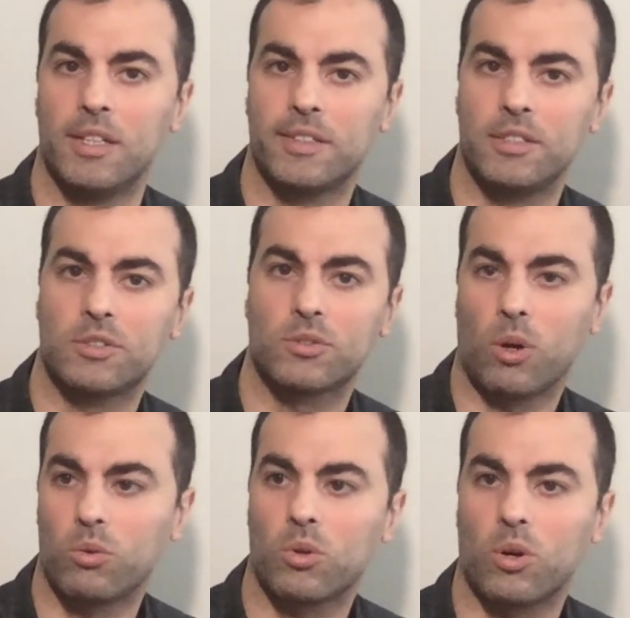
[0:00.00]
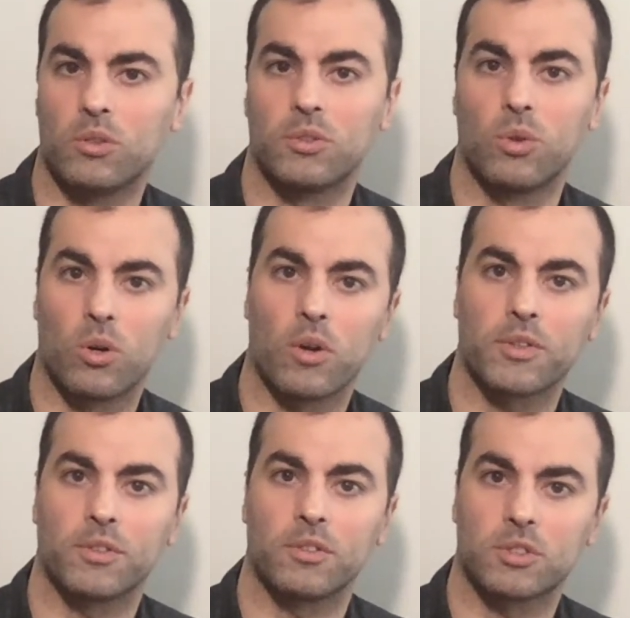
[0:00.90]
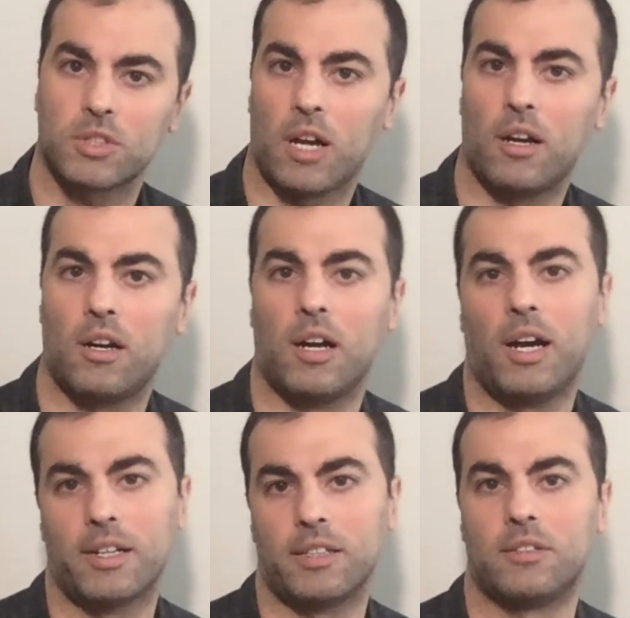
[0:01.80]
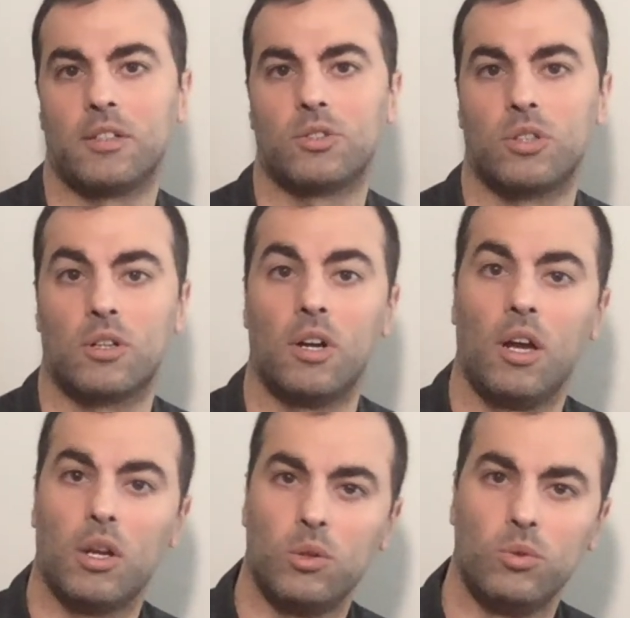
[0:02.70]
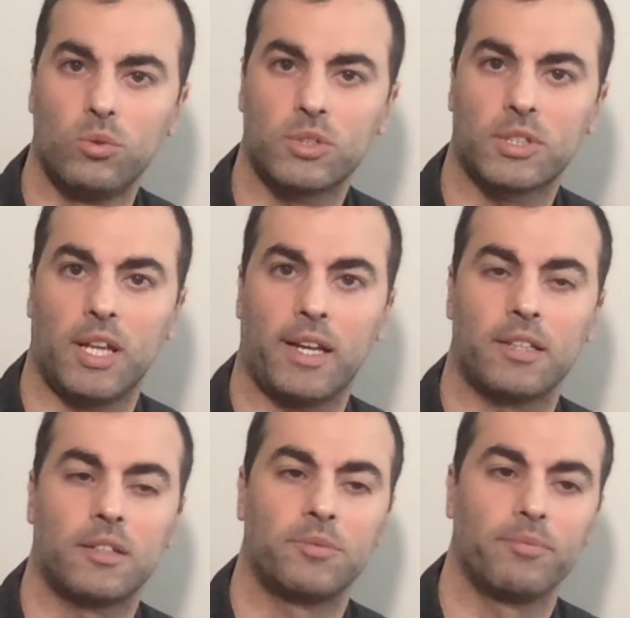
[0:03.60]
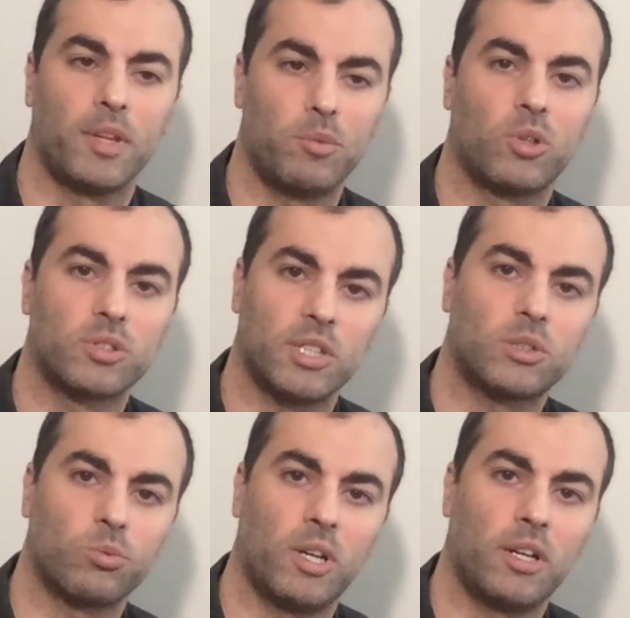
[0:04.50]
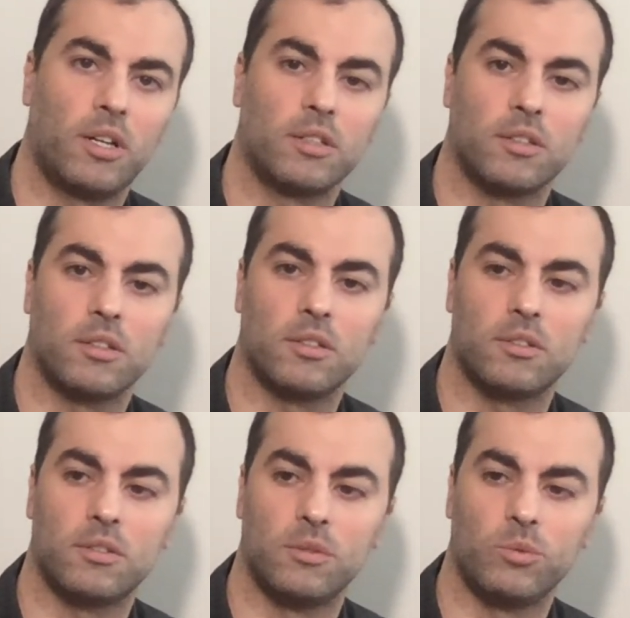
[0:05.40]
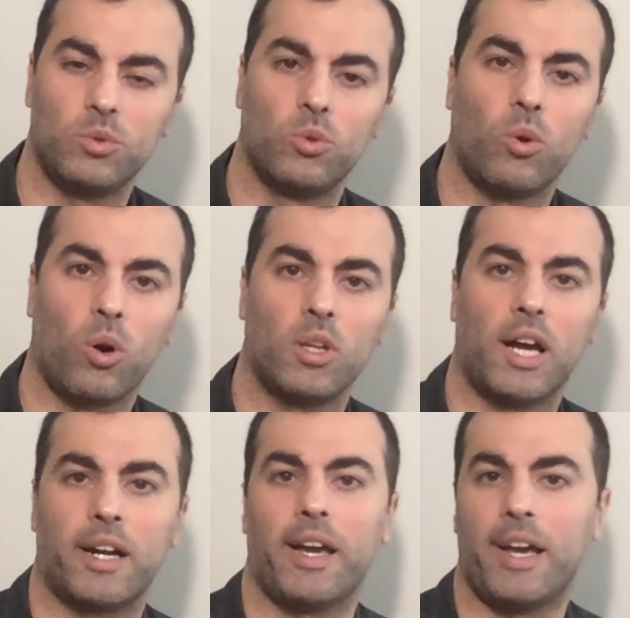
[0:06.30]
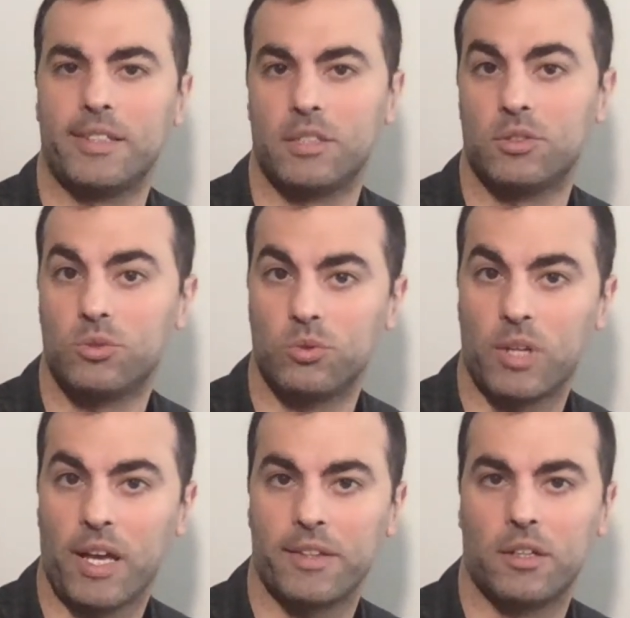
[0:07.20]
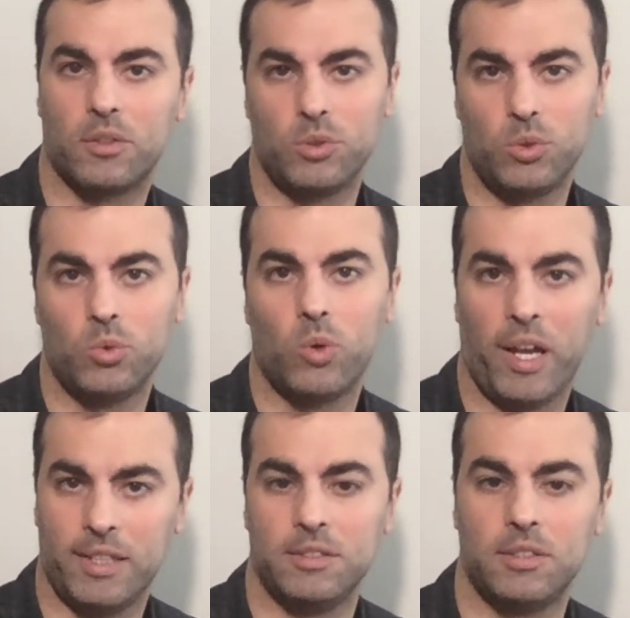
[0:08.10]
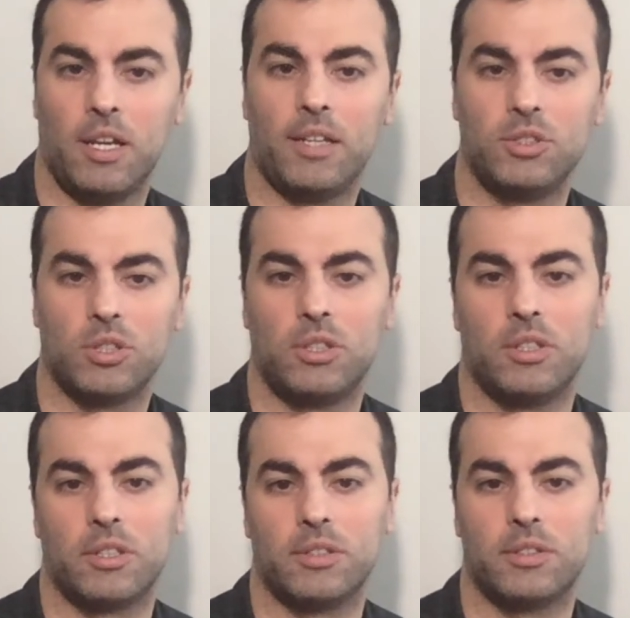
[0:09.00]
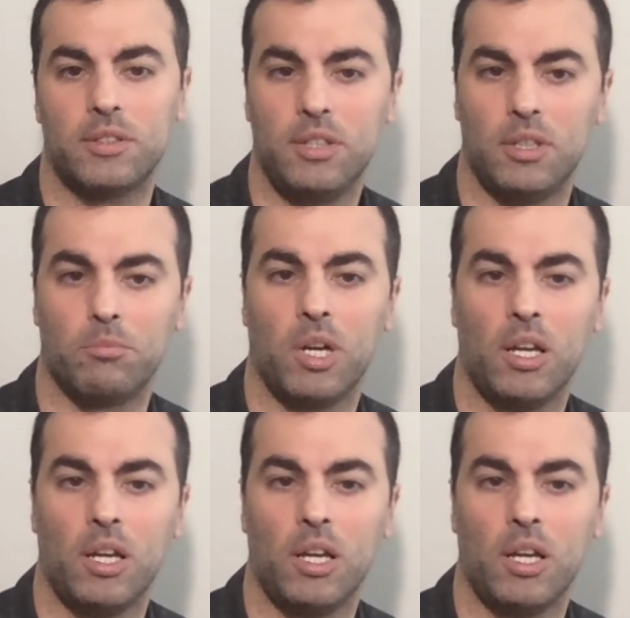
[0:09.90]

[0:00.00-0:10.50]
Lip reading: this so-called North Star architecture looks like, because that's where you all are headed together, you and the engineering team.